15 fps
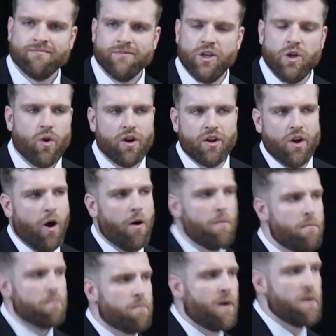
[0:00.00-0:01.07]
you are not
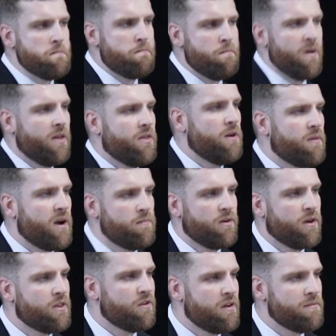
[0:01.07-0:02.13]
my mother, my
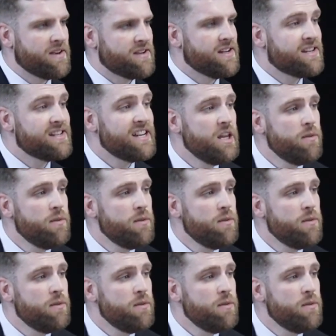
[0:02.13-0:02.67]
brother, and my sisters.